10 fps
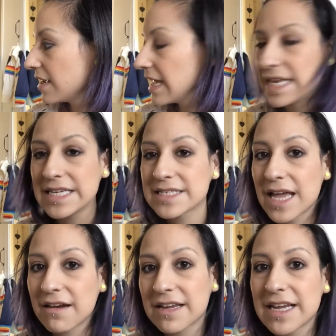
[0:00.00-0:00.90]
at least
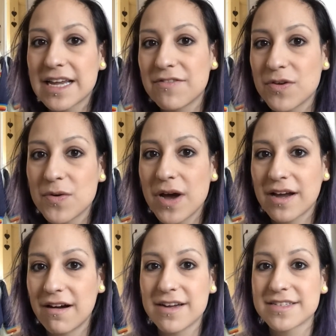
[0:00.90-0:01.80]
then I can give you
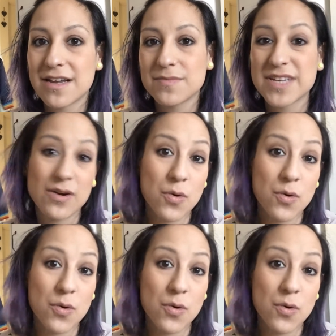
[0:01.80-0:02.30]
guys an update,